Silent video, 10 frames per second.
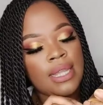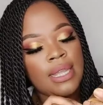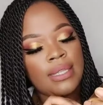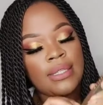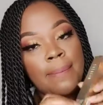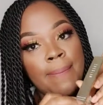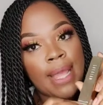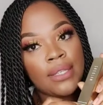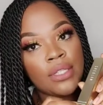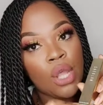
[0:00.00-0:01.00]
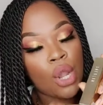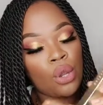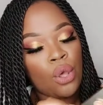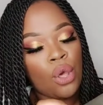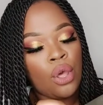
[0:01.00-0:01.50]
is the Matte
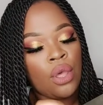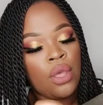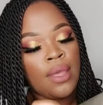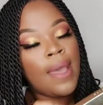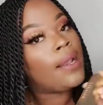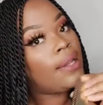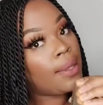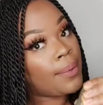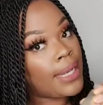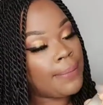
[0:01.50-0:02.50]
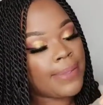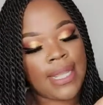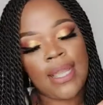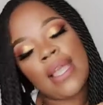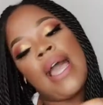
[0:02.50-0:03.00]
Allure liquid
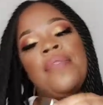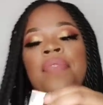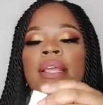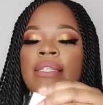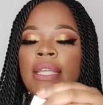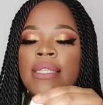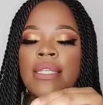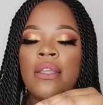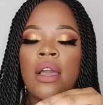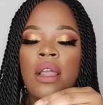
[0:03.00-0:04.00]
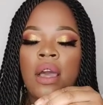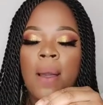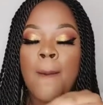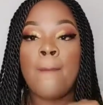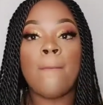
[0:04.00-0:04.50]
lipstick, and this is in the
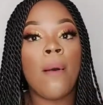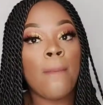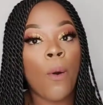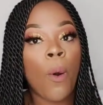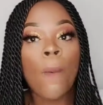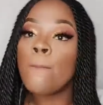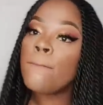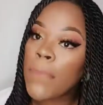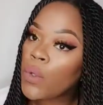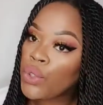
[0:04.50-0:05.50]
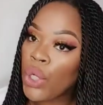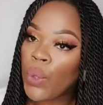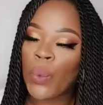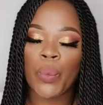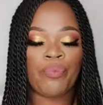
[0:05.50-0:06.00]
color Momo
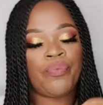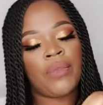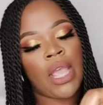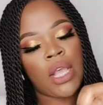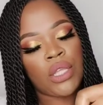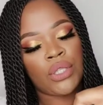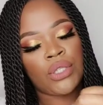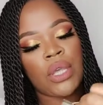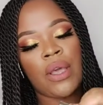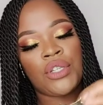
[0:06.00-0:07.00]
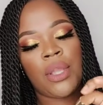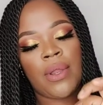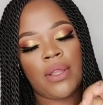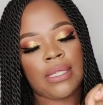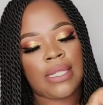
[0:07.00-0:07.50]
Mojo. So I'll show you
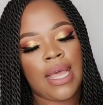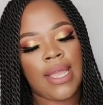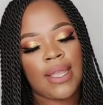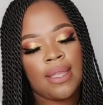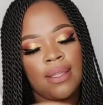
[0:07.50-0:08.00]
what it looks like.